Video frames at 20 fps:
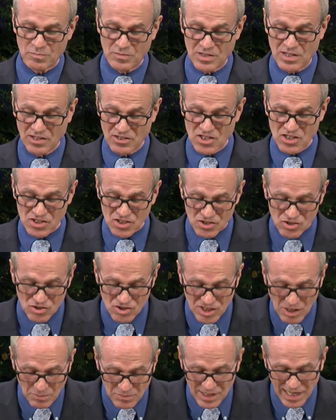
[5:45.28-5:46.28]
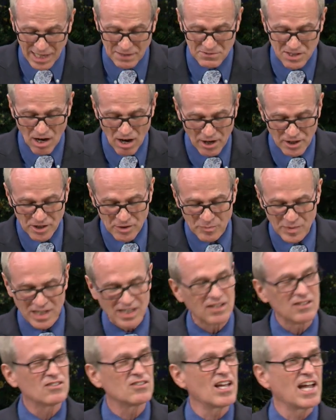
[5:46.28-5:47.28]
It's just sometimes hard to be
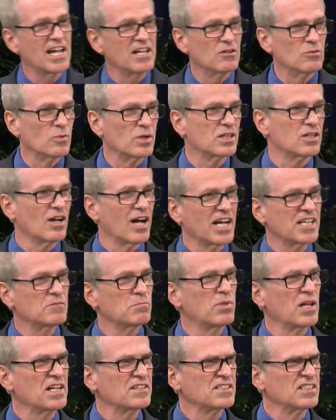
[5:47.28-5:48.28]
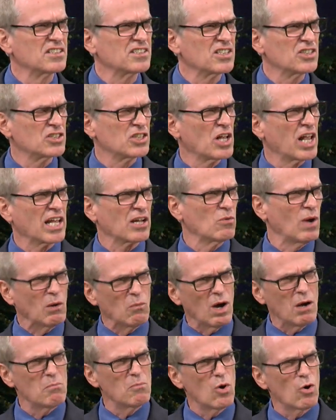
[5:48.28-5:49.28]
content with God's blessings because you're like, well, I
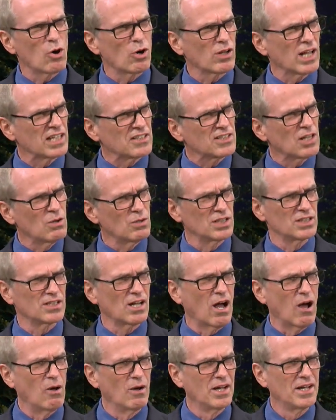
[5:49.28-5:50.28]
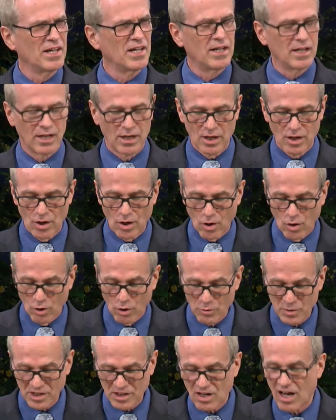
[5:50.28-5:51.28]
want more like so and so
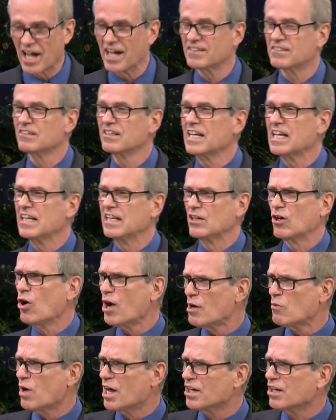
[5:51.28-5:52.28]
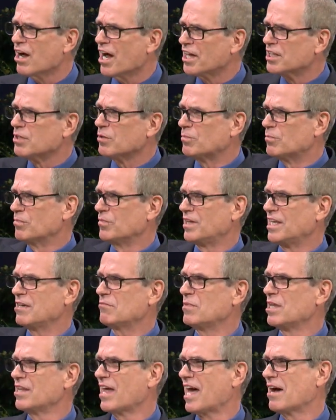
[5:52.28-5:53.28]
or with God's leading. Oh, I want God to lead
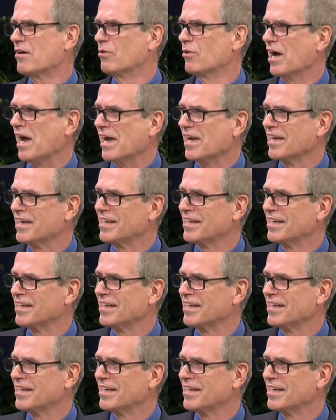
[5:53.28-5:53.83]
me that way.